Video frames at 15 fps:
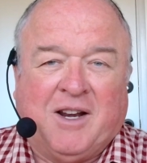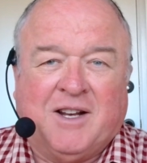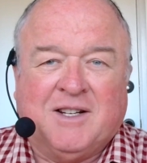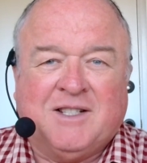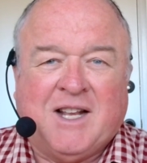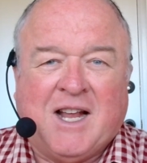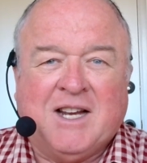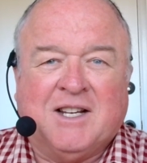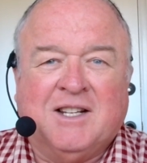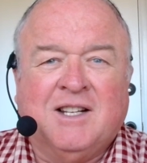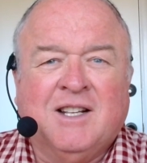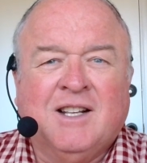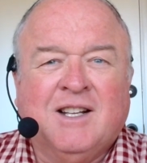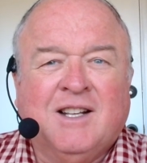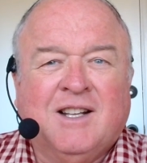intended,
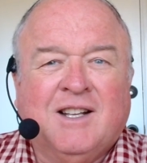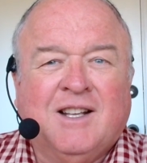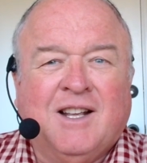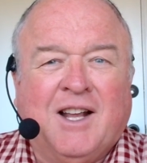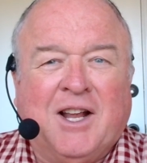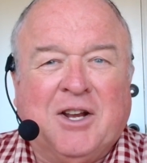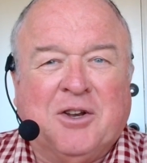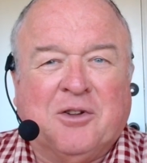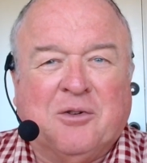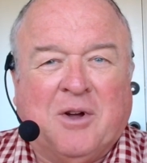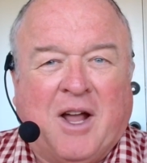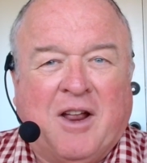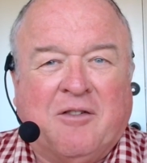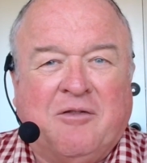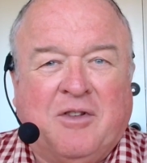into
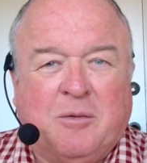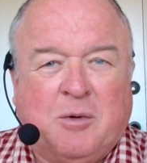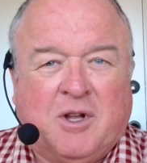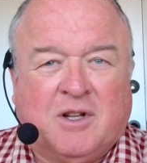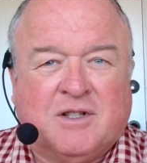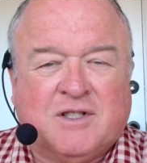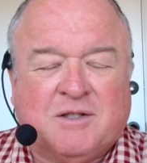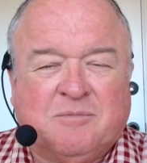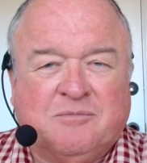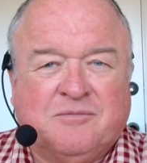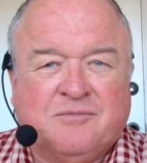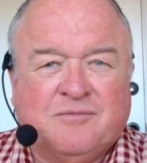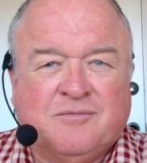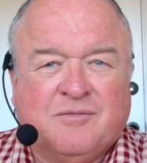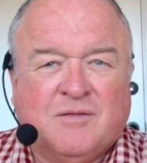amphibians.
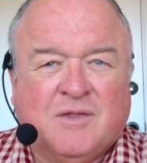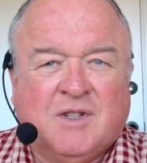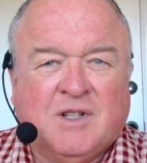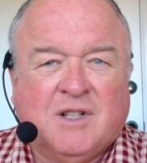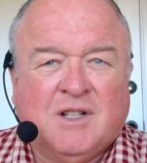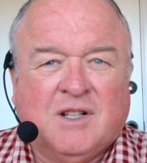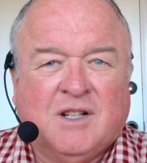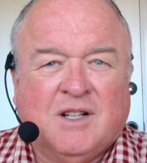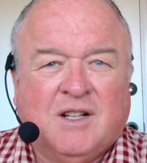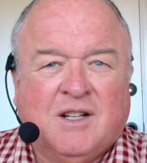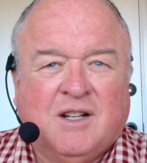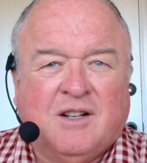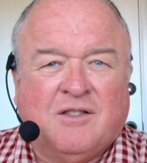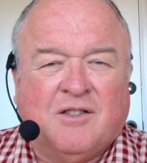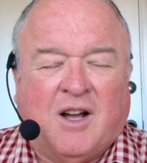
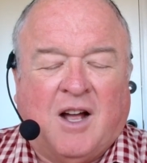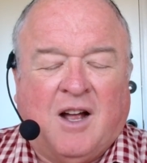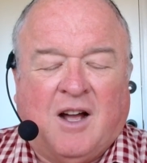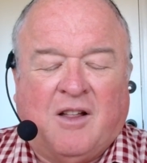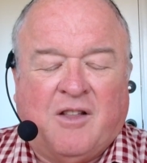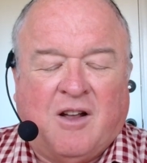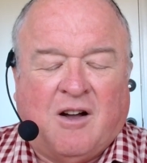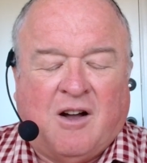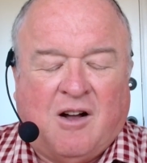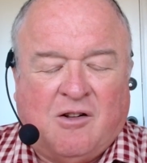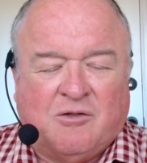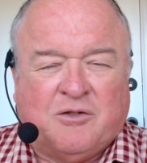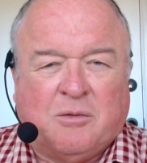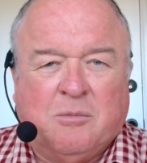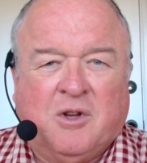They are the
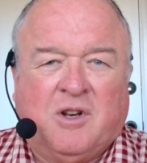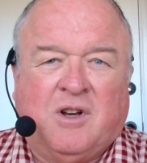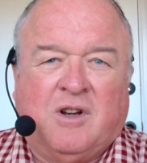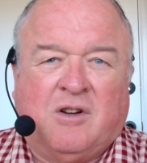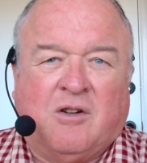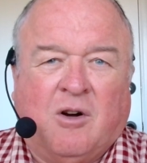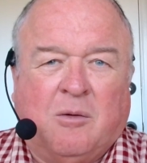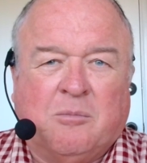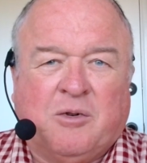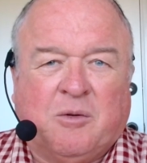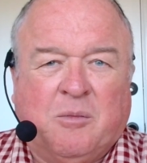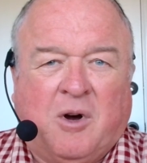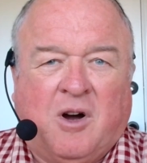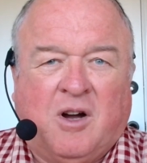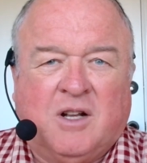ultimate in
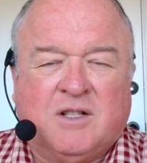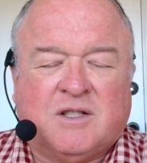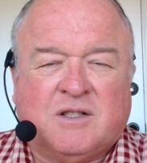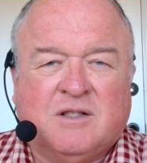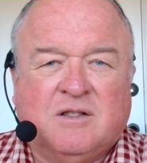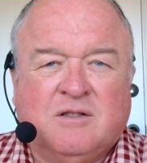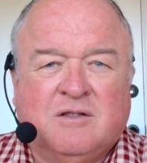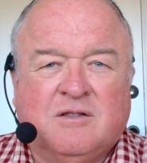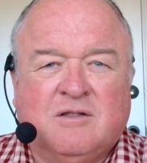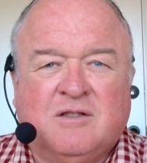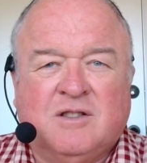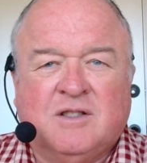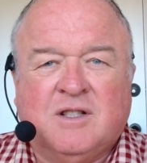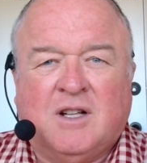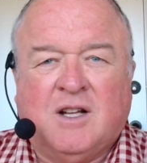compromise.
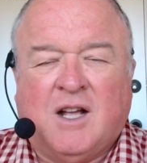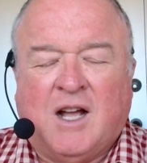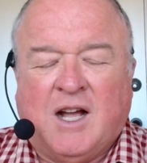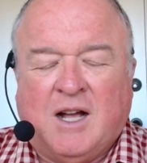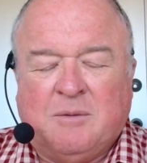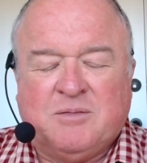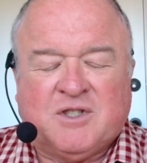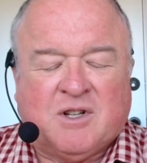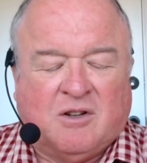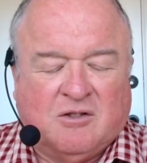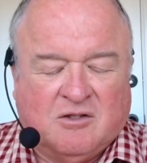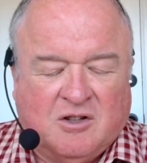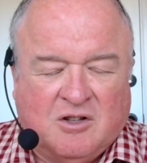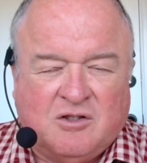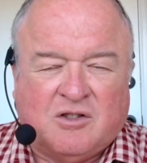
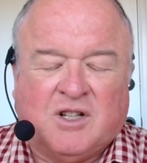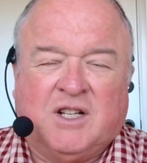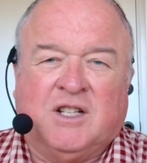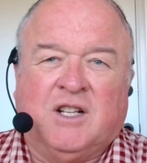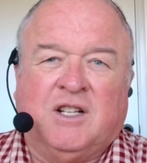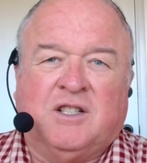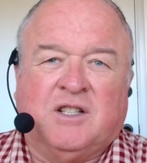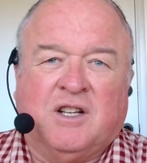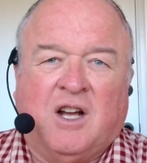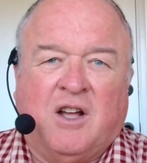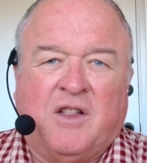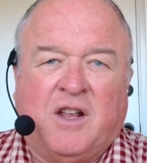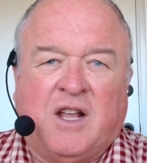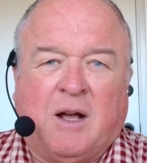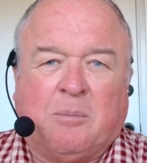Absolutely need to know
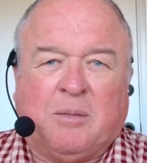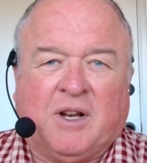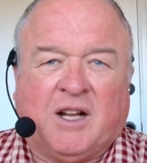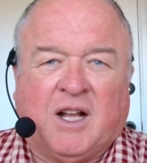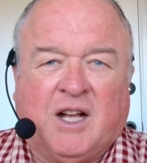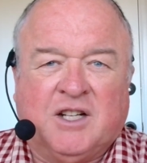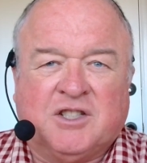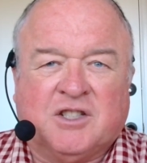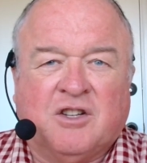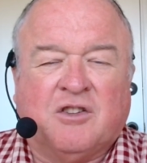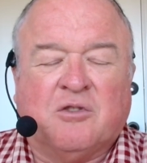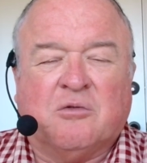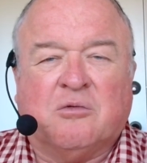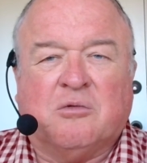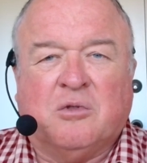the application,
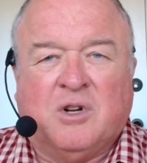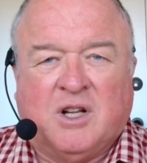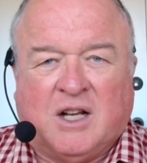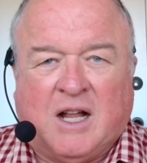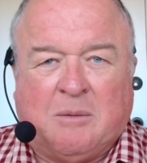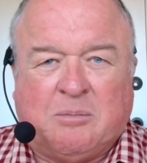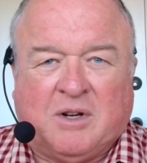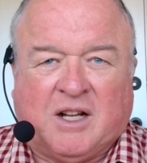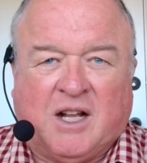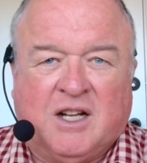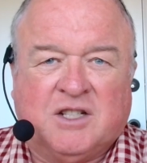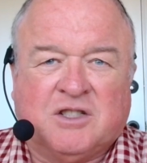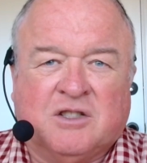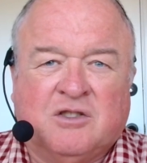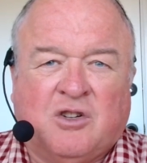the real
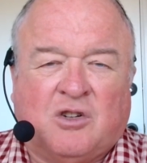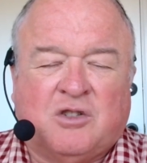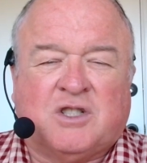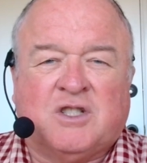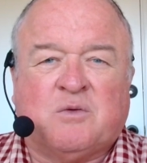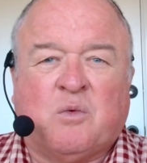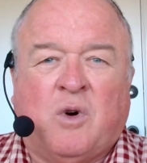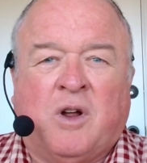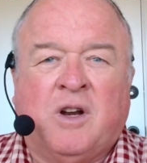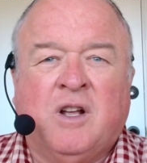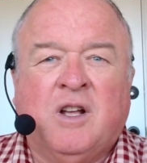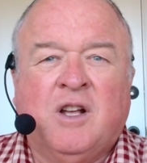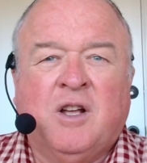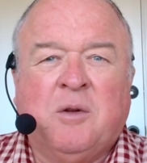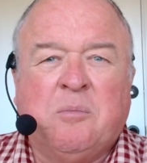application, not just what
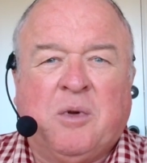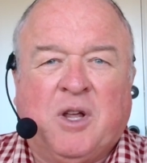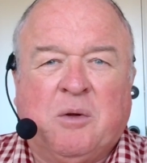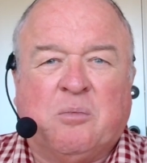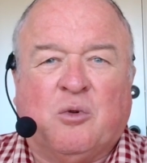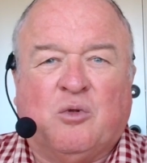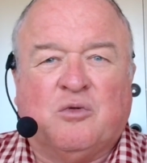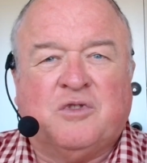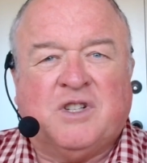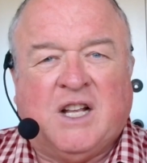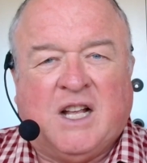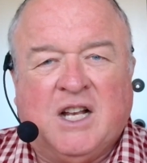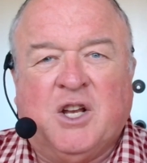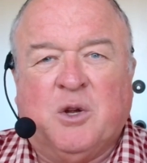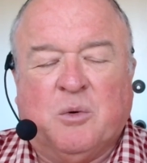people
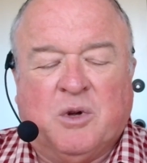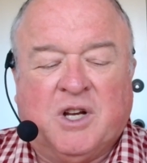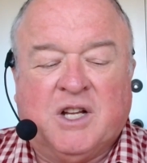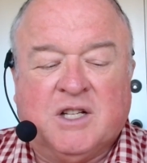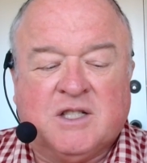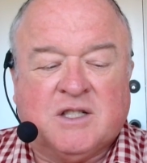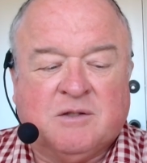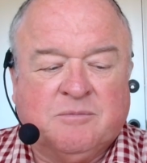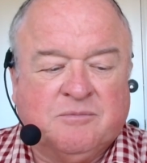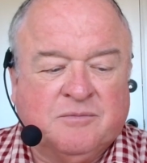tell you it is.